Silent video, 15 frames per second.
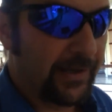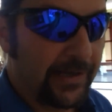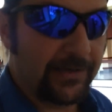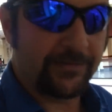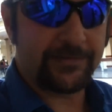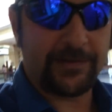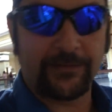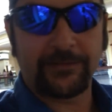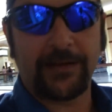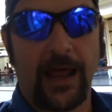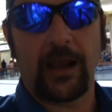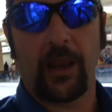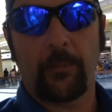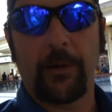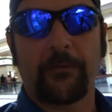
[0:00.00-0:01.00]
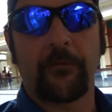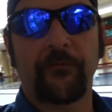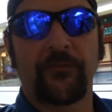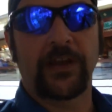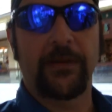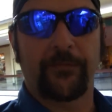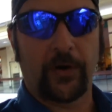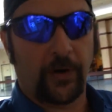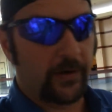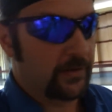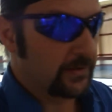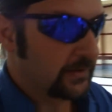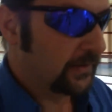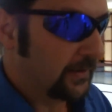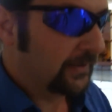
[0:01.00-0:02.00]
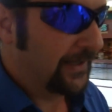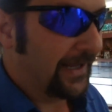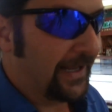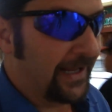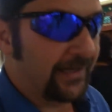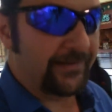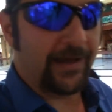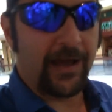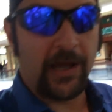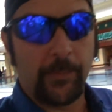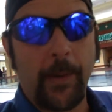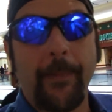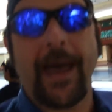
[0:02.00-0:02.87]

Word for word: He's just got a little bit of a fever, and he'll be